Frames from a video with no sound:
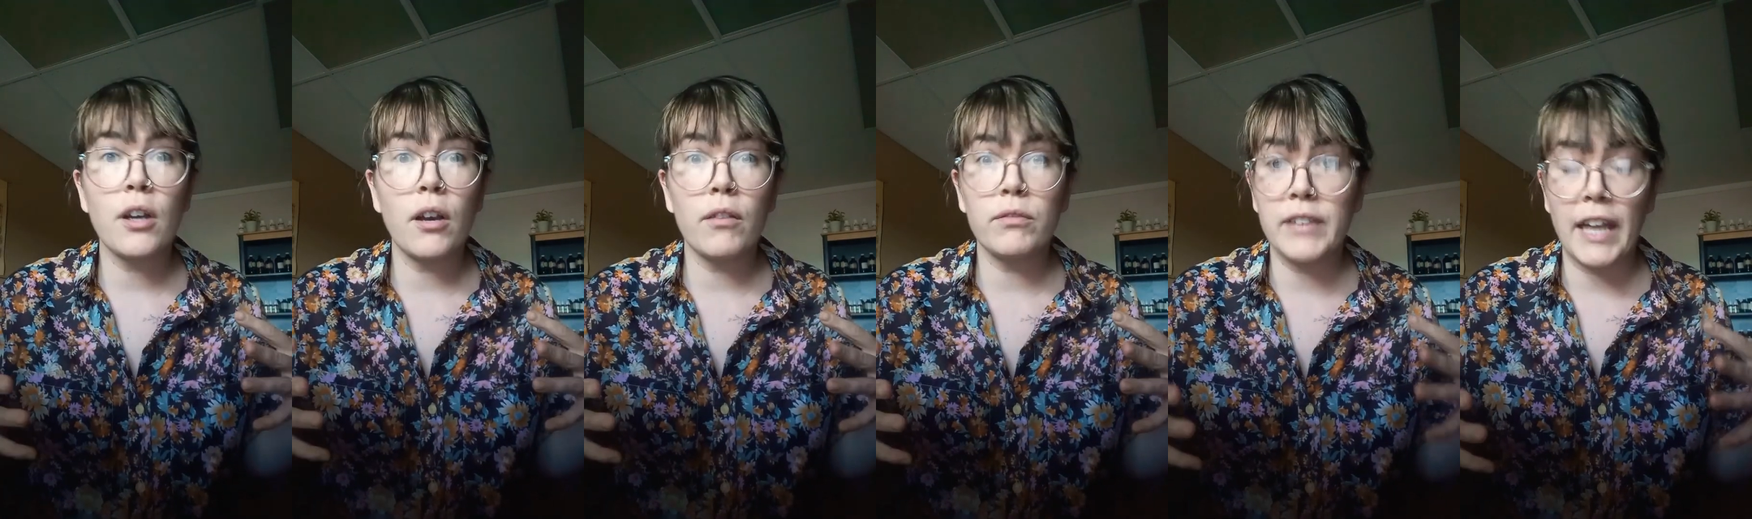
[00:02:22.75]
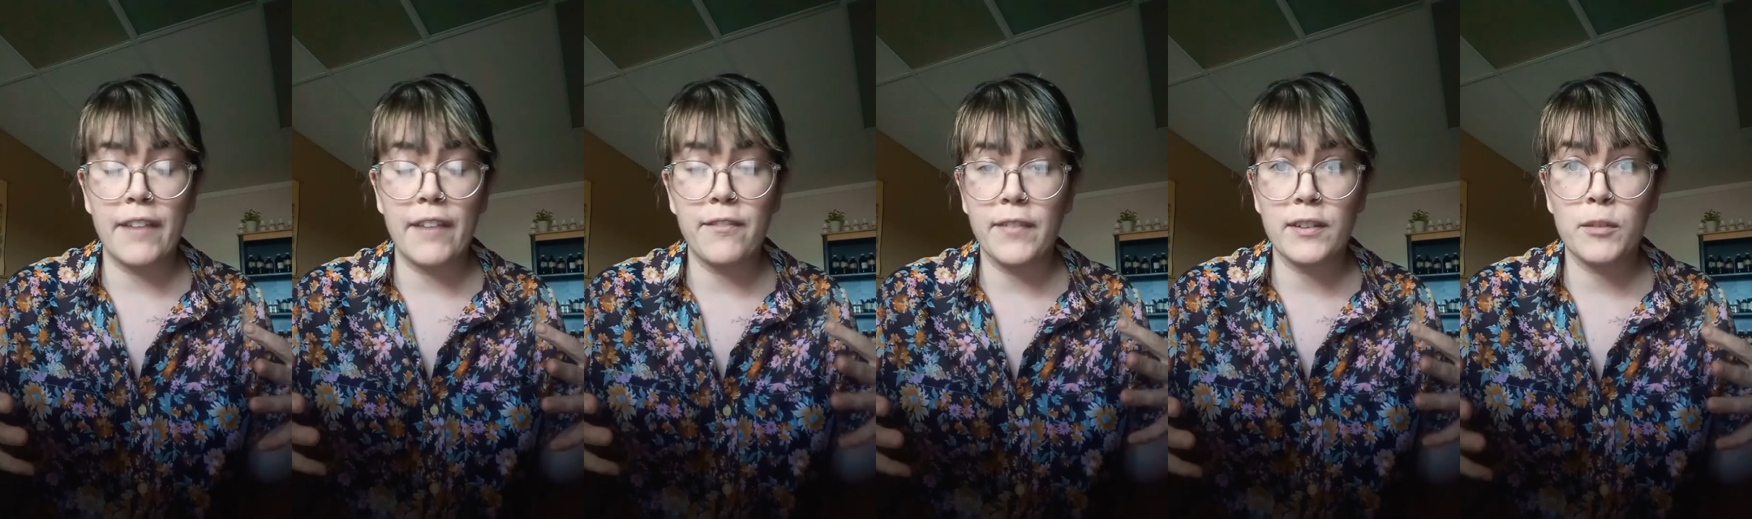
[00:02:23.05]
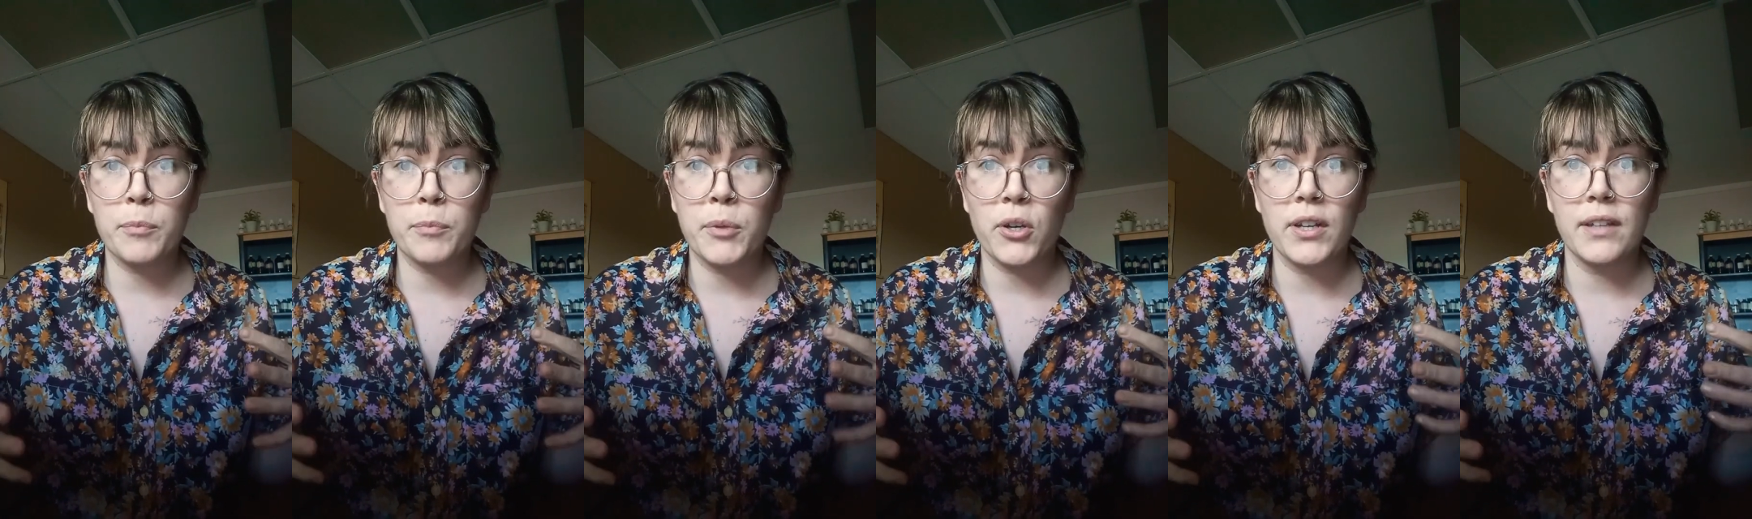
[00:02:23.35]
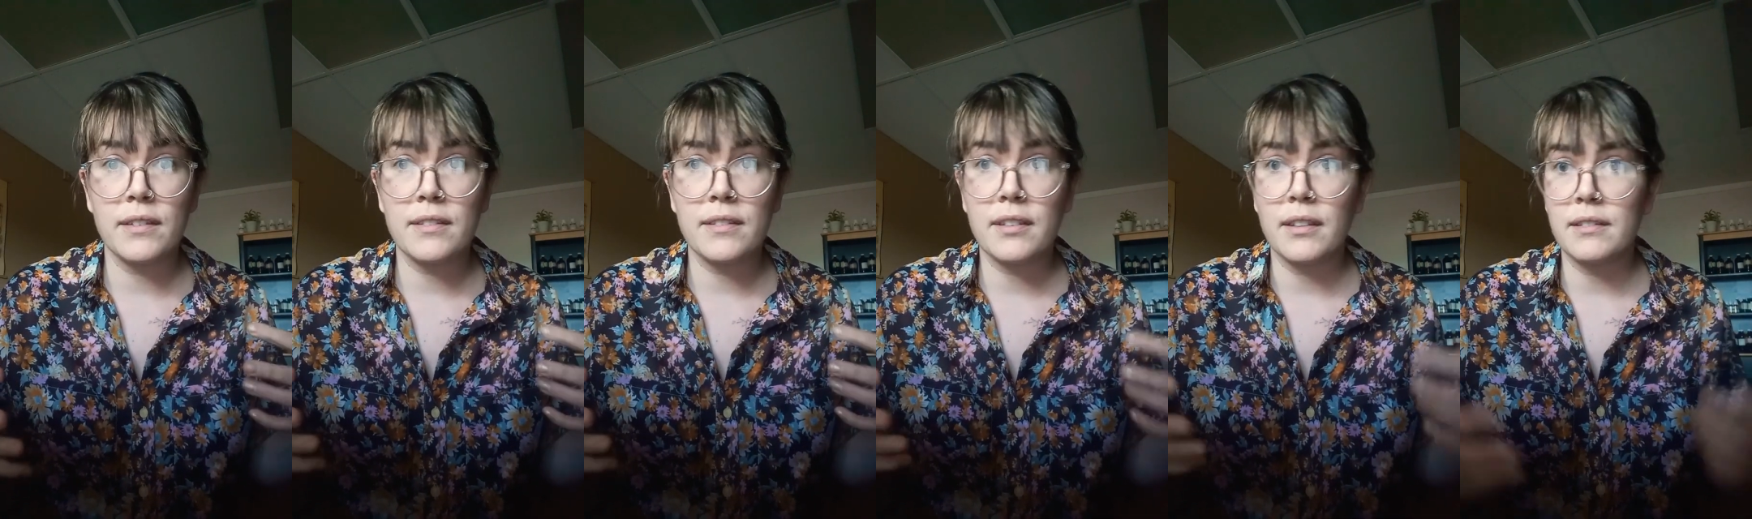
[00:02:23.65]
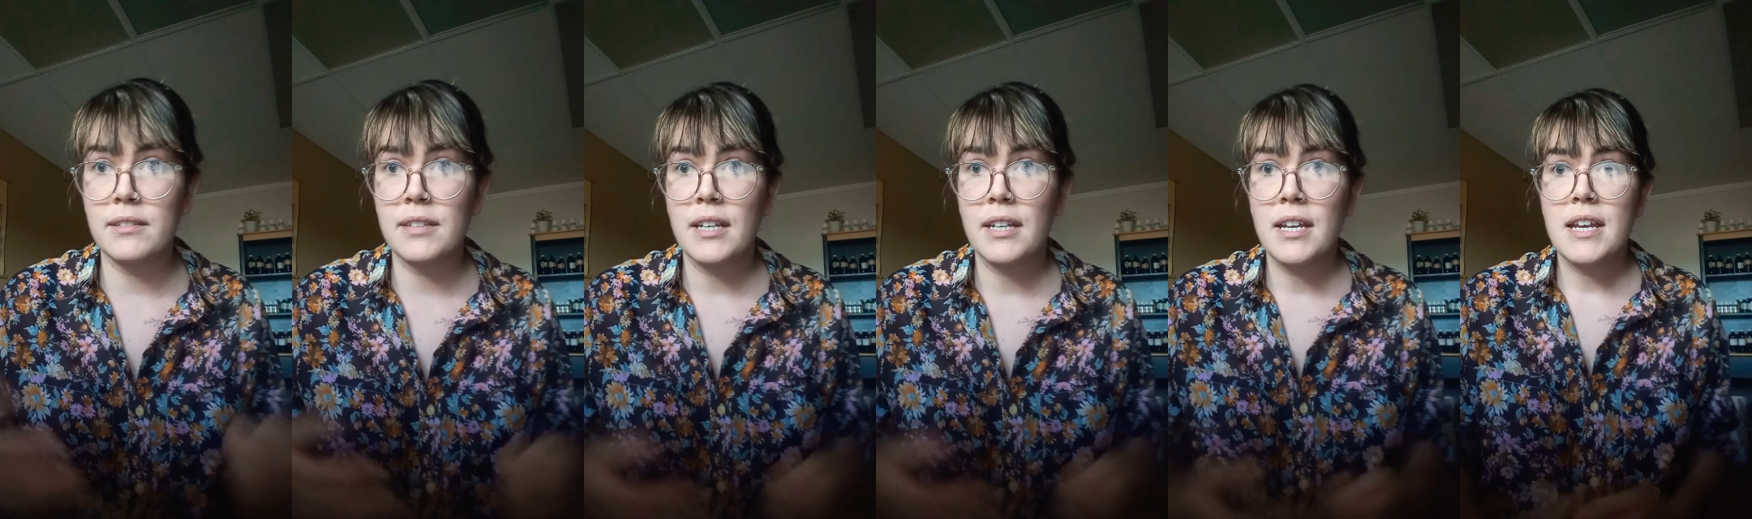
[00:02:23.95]
life
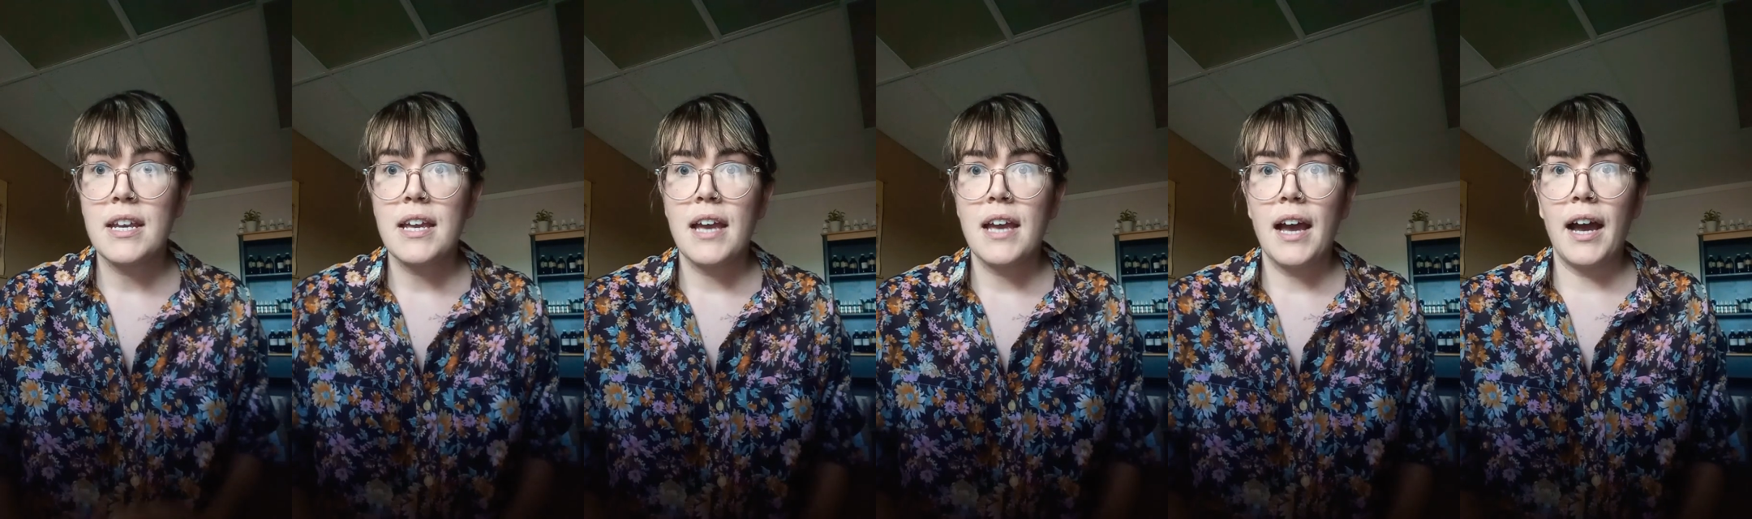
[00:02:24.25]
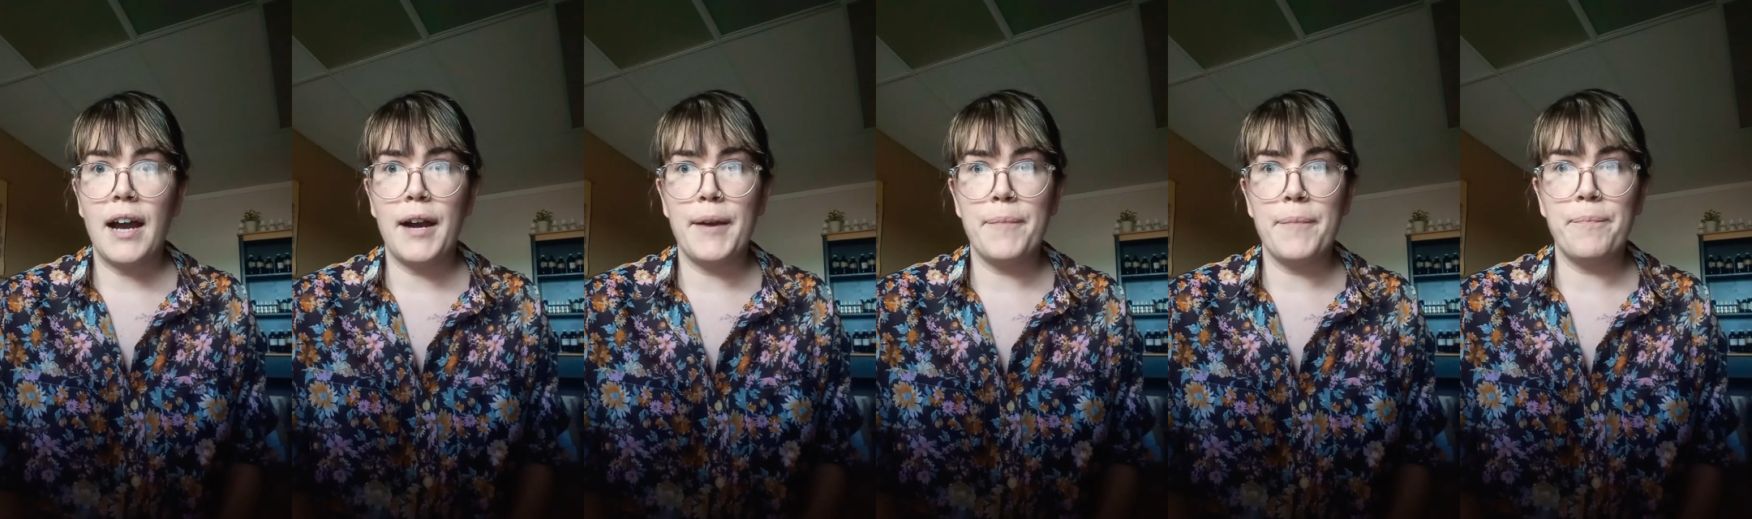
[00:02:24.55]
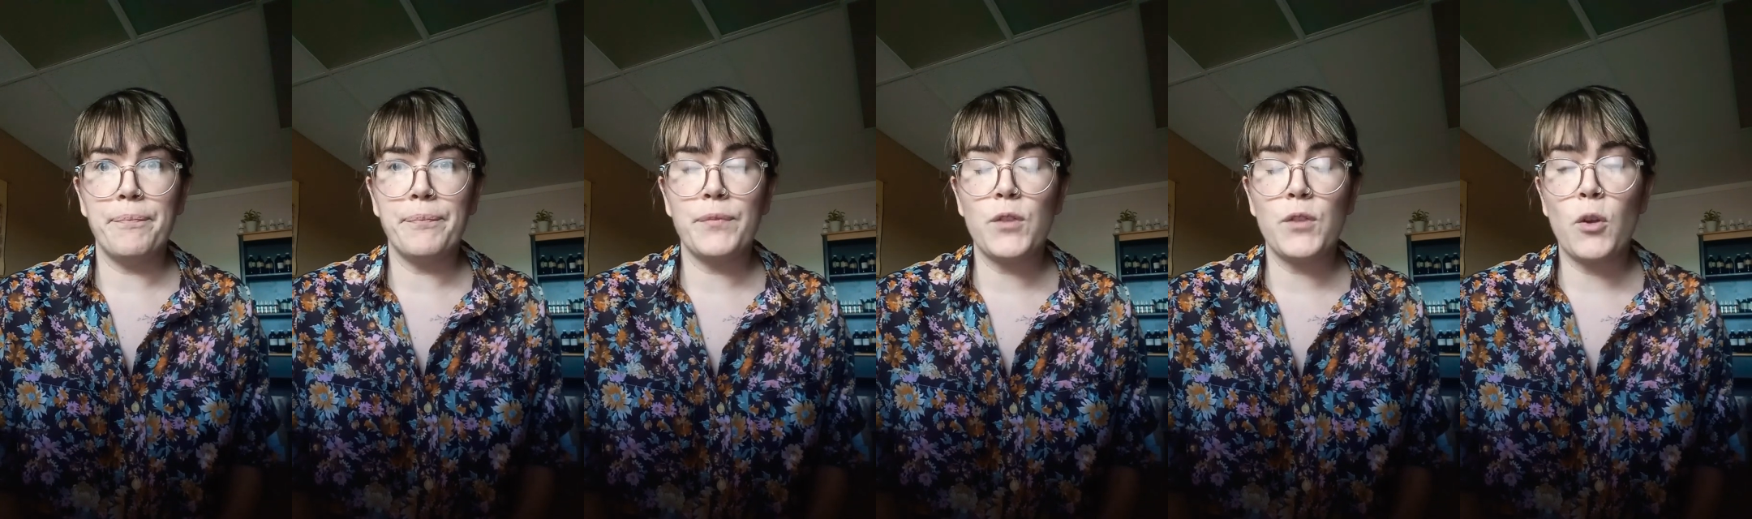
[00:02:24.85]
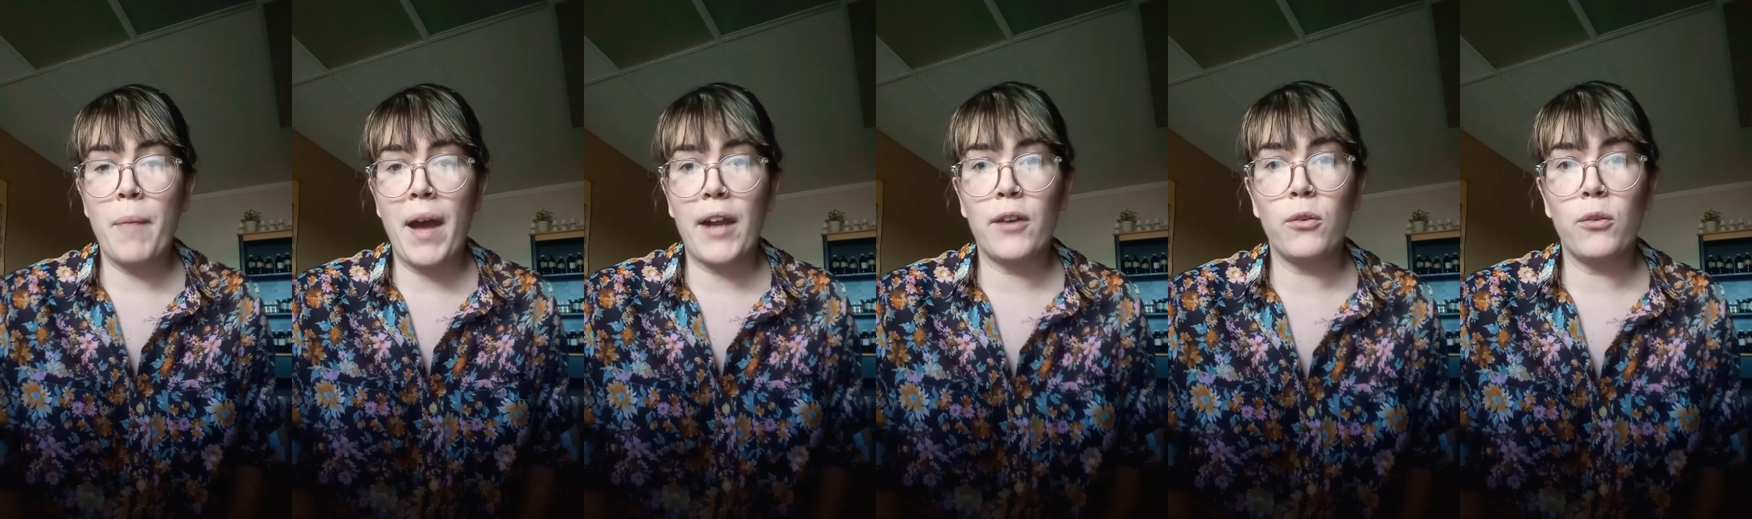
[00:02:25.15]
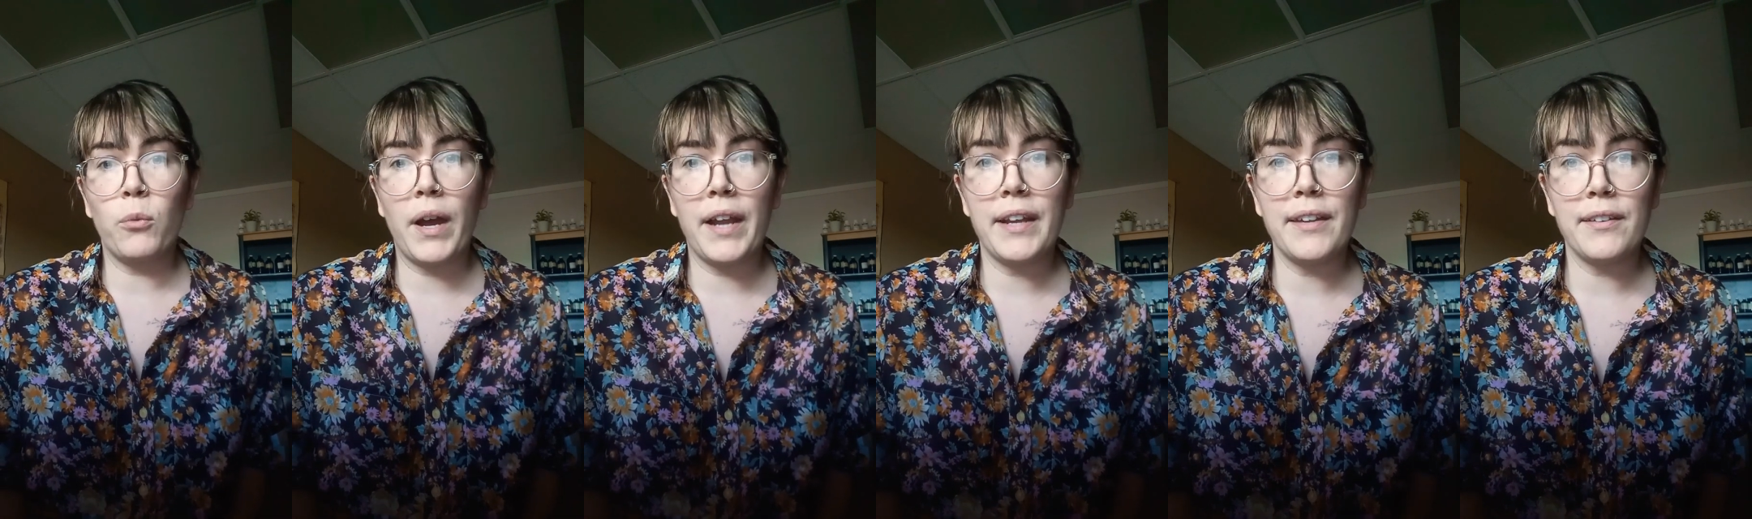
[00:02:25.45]
experiences, no matter
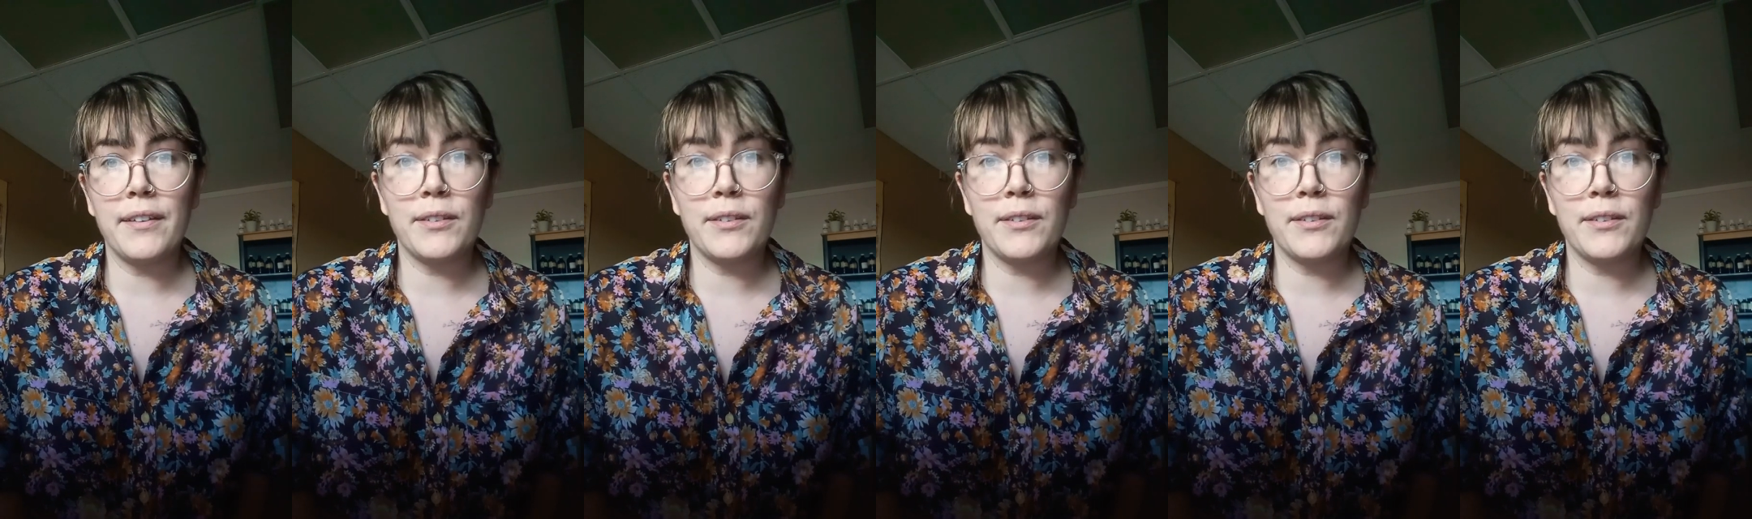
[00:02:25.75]
what,